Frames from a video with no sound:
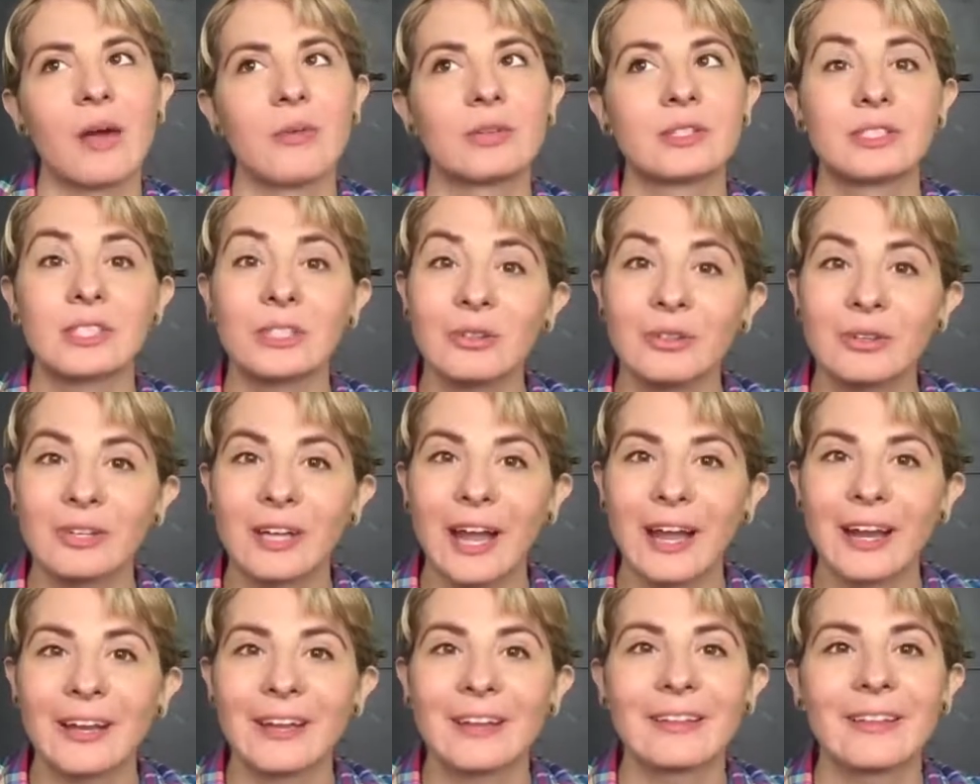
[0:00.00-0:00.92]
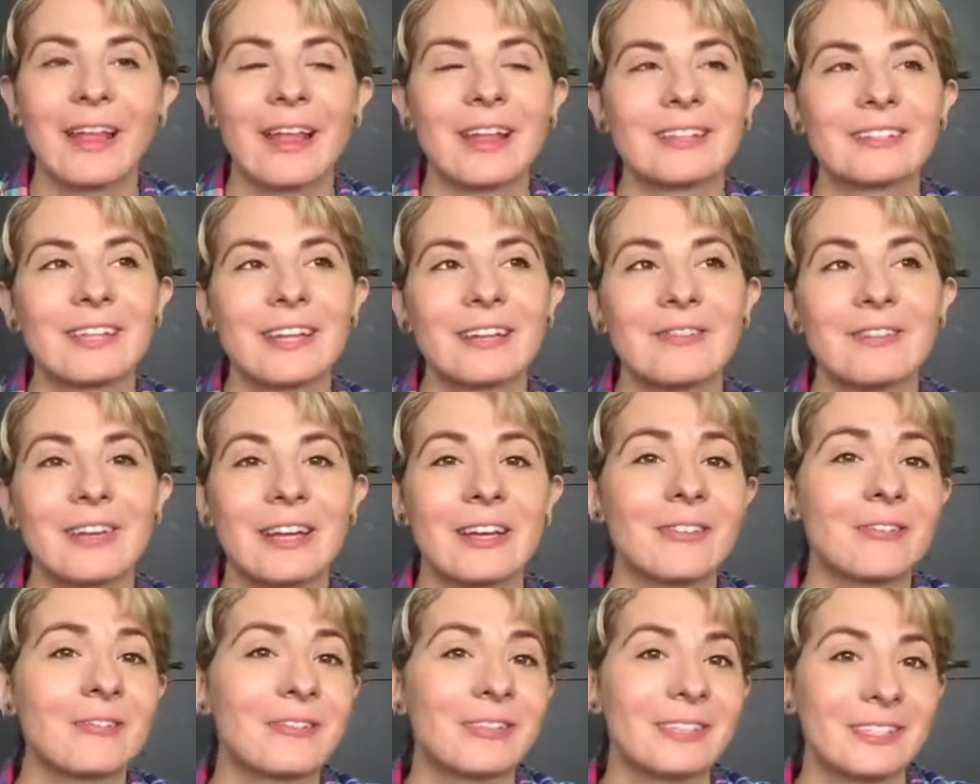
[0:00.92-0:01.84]
I was so good at it that instead of
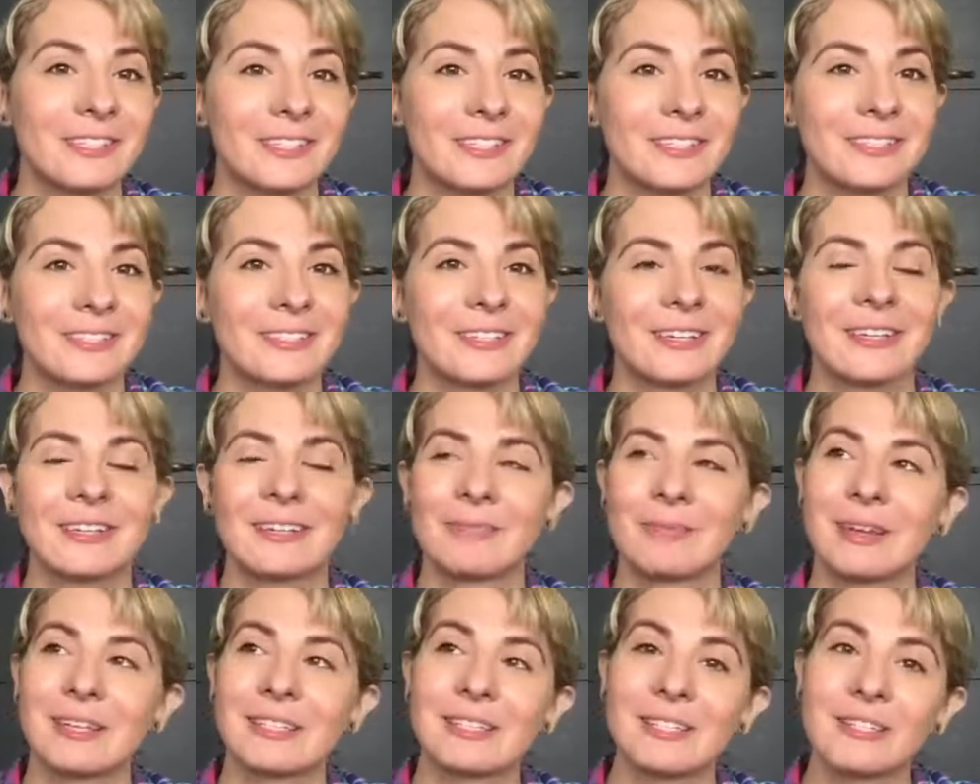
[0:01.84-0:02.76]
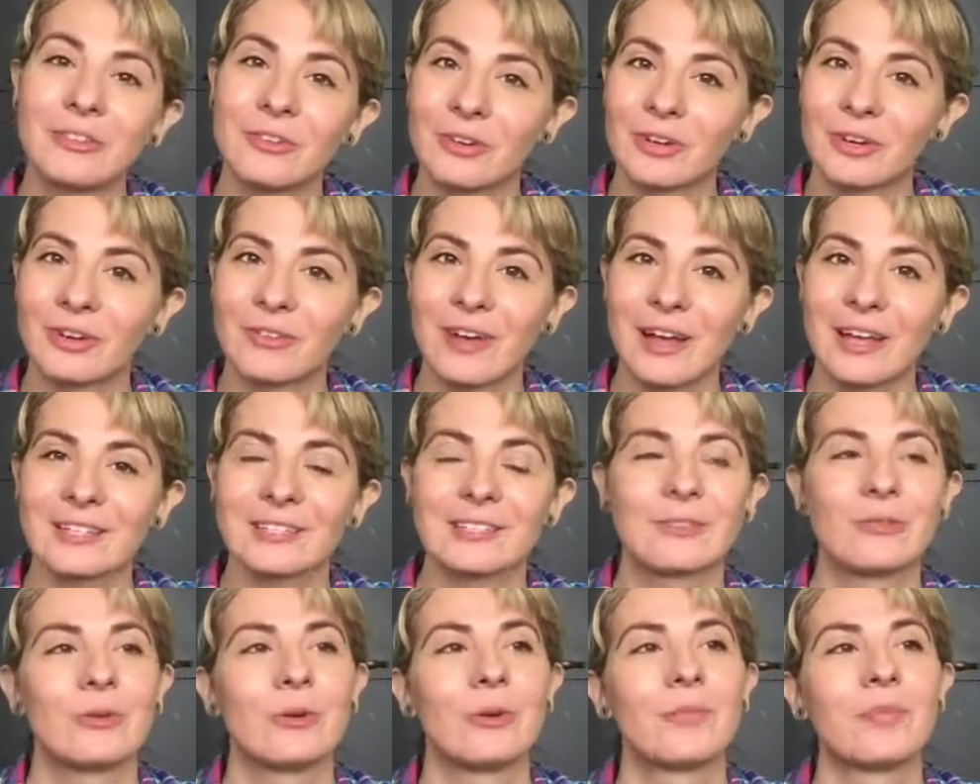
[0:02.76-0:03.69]
taking physics my senior year of high
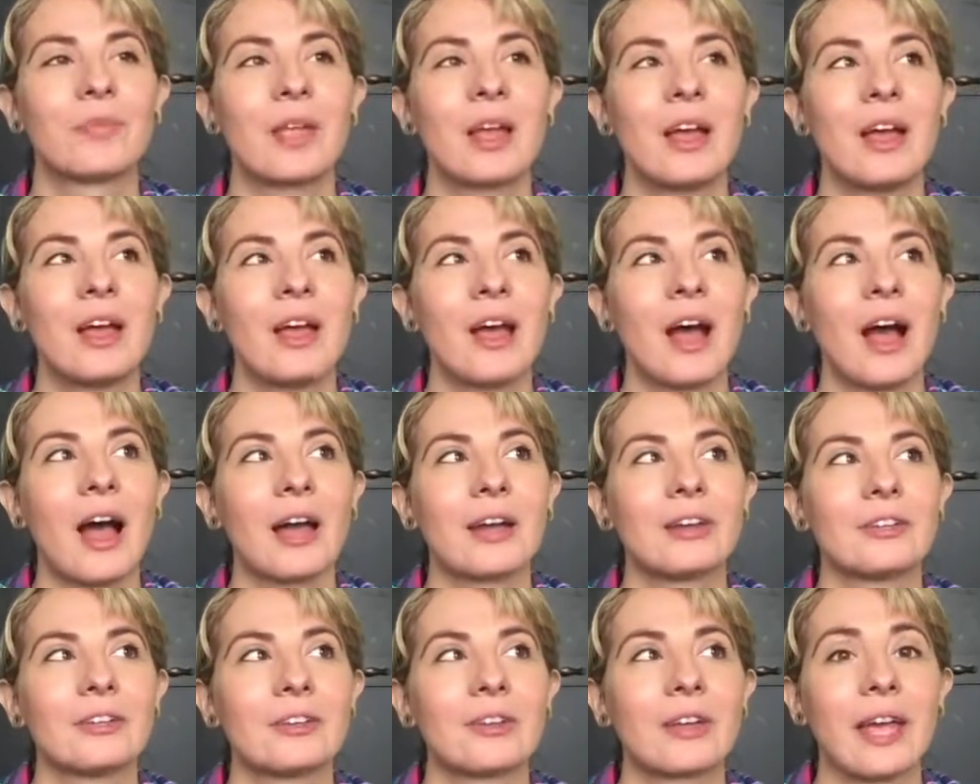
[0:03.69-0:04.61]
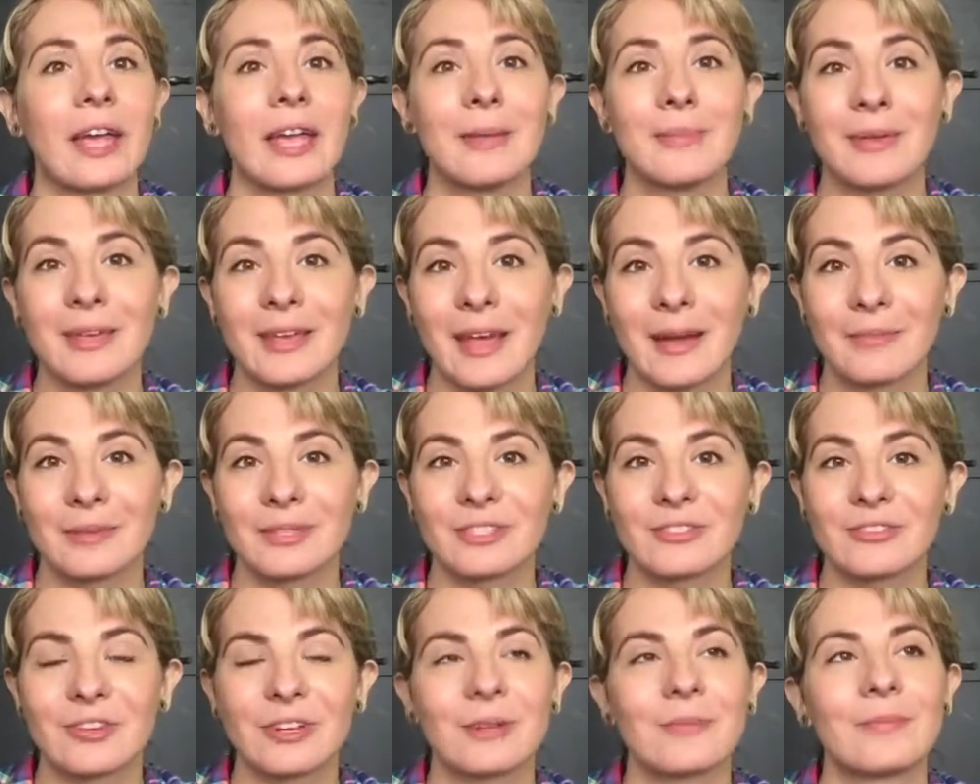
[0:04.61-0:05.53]
school, I took AP
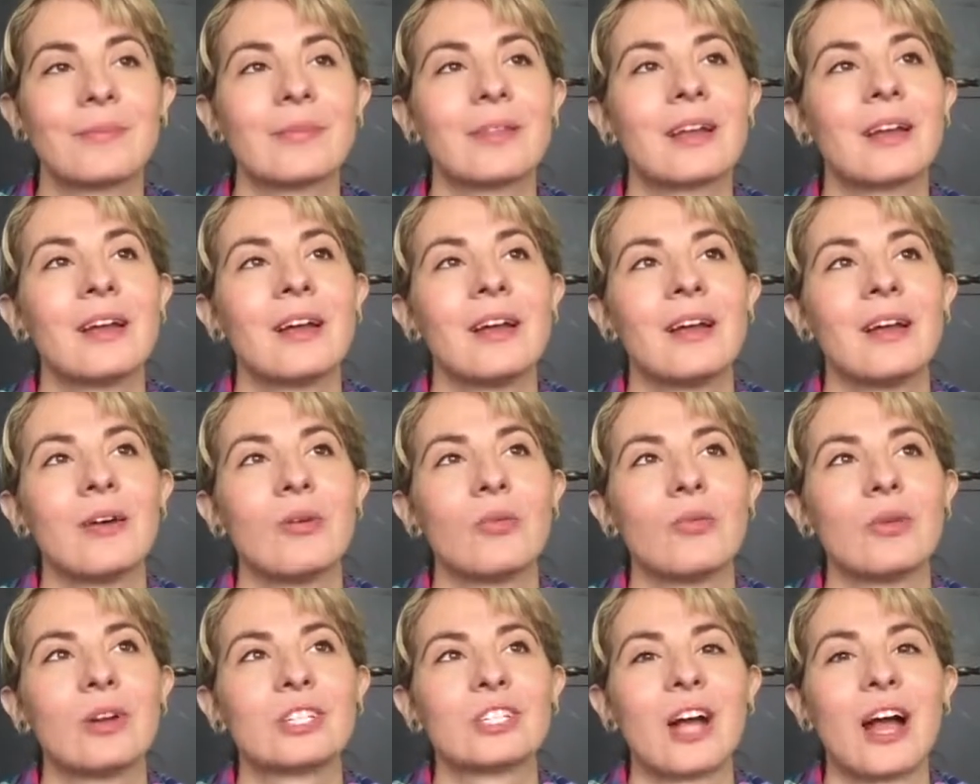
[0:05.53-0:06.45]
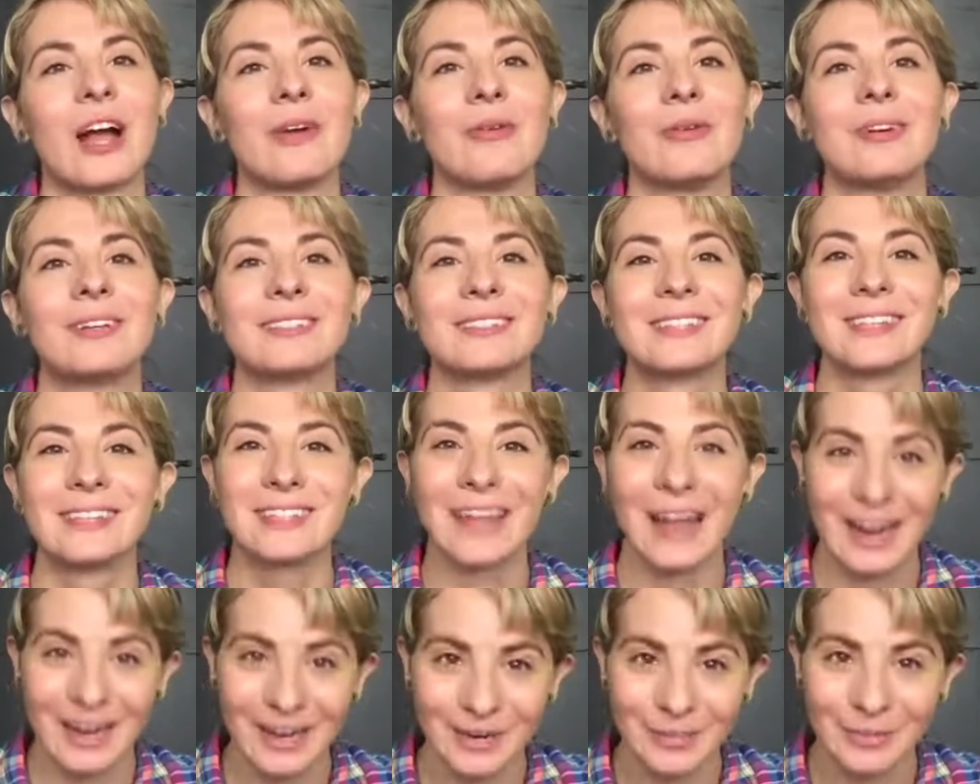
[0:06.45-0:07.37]
chemistry, which I was
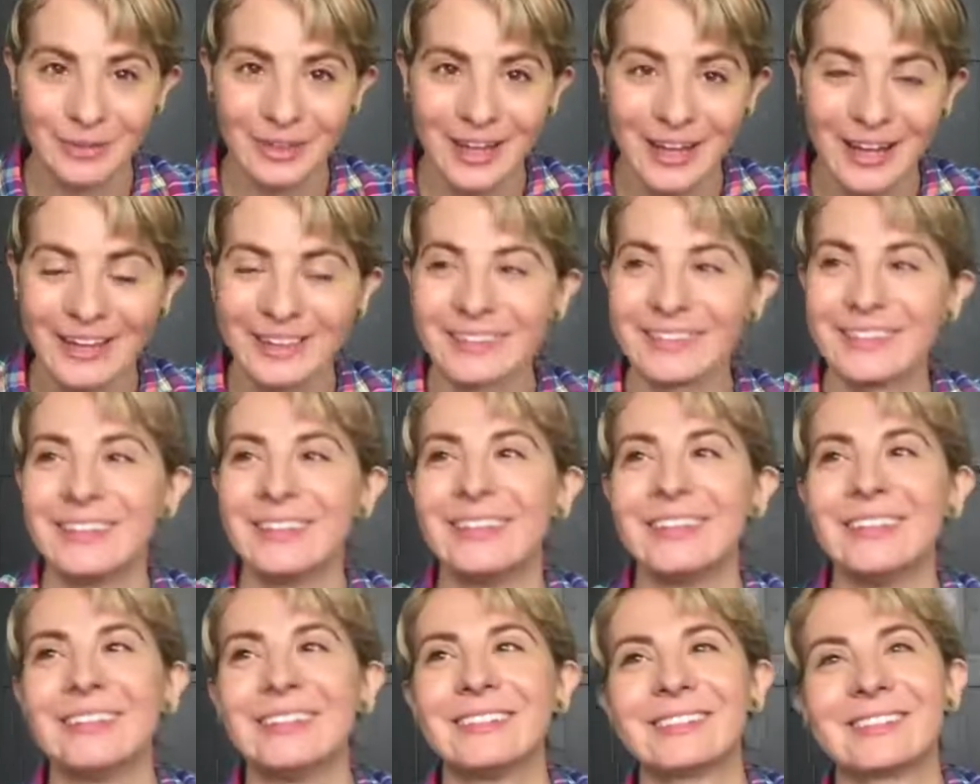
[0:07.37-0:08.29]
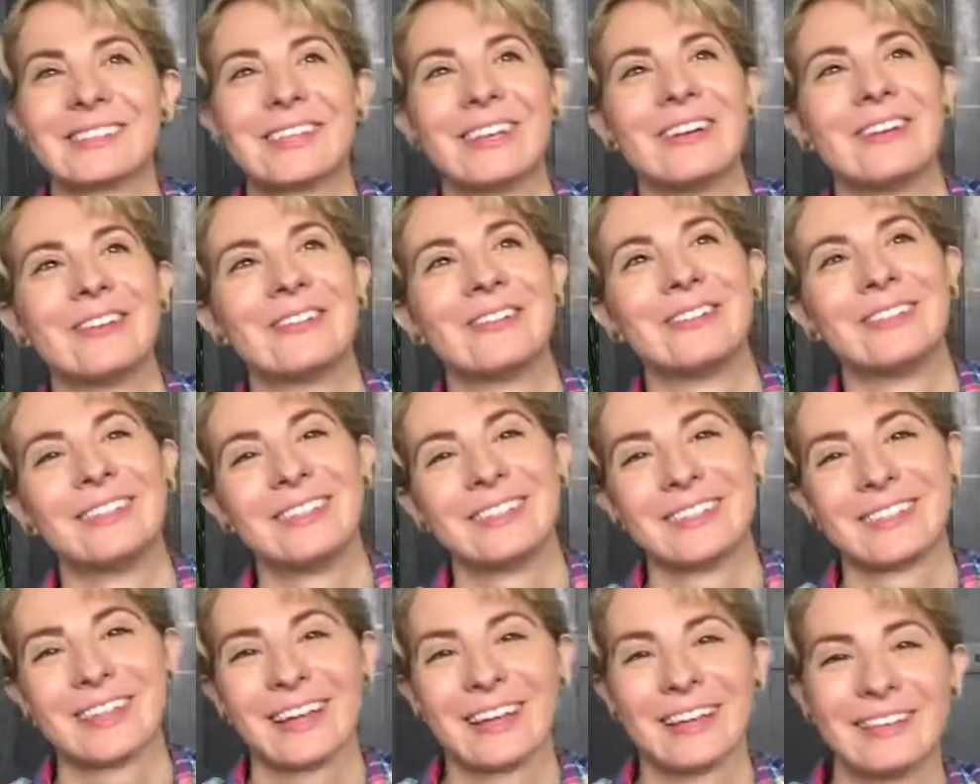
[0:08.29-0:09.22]
terrible at. So,
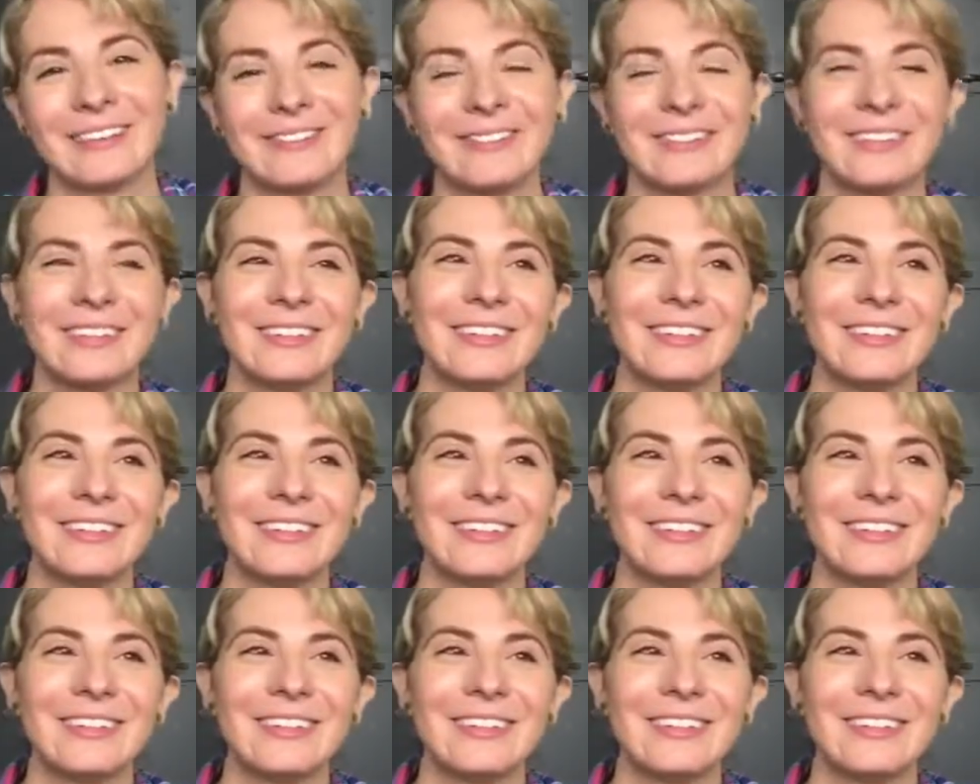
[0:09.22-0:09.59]
yeah,